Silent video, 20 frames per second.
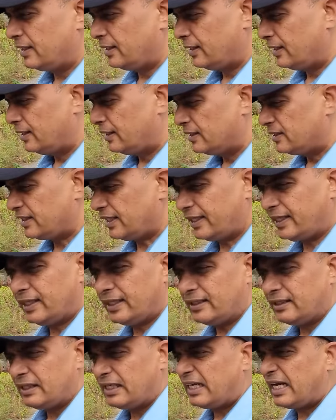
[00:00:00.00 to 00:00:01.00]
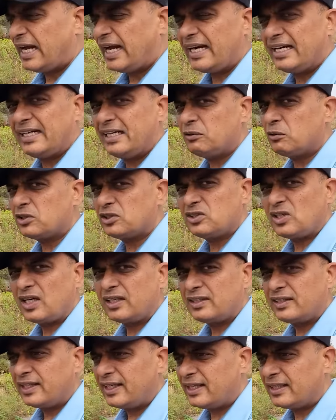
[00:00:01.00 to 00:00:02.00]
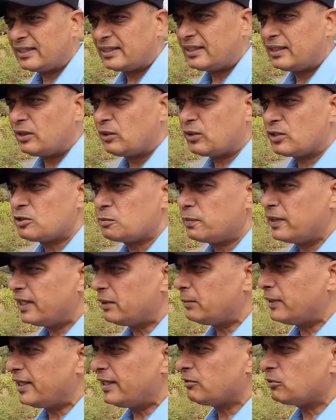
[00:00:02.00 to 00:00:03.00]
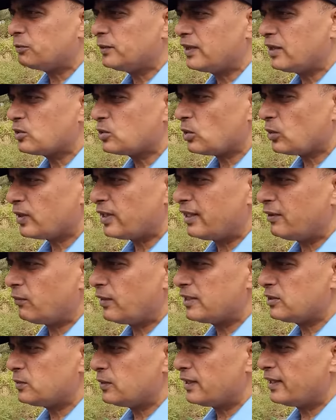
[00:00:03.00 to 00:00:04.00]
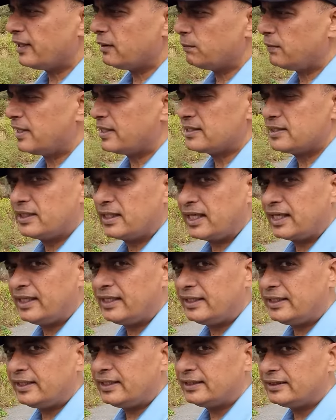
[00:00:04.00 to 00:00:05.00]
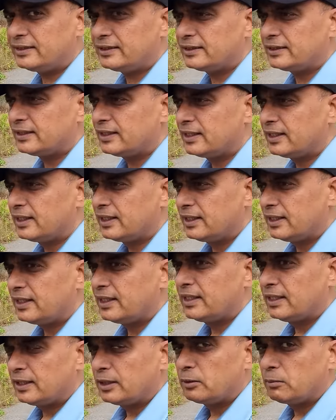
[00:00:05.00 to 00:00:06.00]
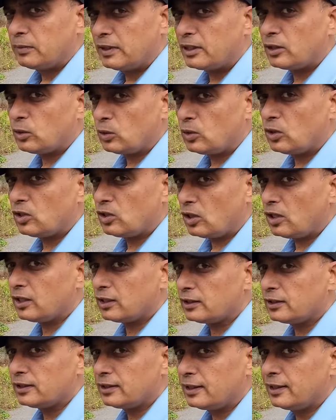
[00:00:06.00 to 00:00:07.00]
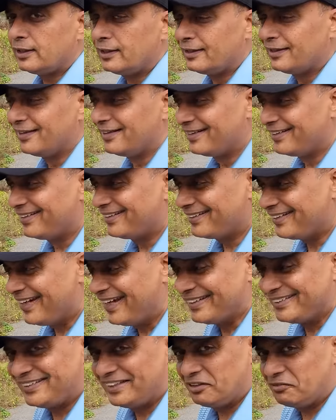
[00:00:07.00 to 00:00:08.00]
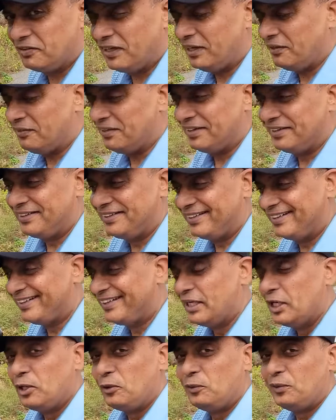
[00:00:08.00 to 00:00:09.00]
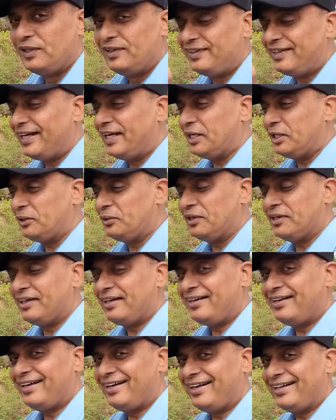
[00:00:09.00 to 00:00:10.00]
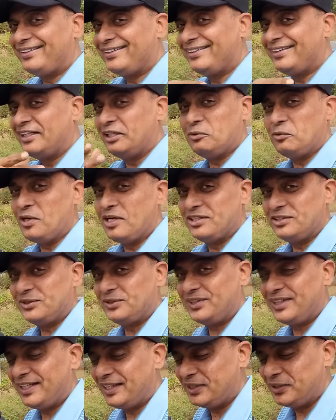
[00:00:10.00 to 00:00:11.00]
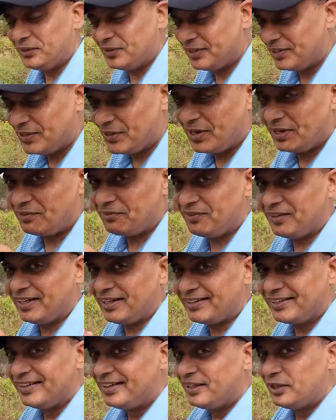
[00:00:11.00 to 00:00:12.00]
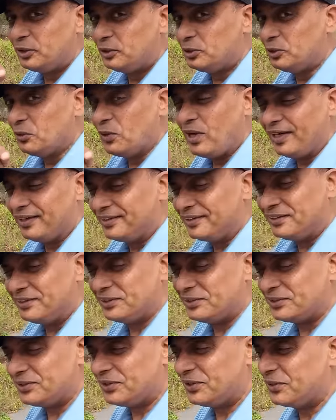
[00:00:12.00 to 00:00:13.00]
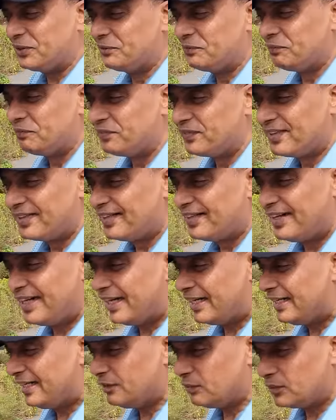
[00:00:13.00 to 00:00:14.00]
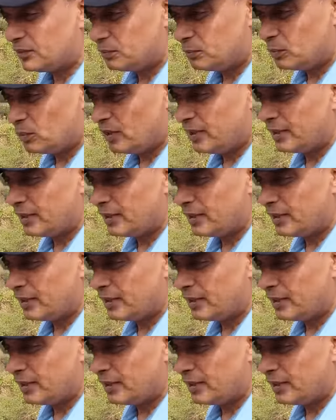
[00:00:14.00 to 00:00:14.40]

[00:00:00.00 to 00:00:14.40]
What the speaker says: Second, handling was not great. Low speed, medium speed was okay. Once we get past the 90s, better hold on. The classic 500 will take you in the direction it wants to take you and not where you want it to go. Handling was poor.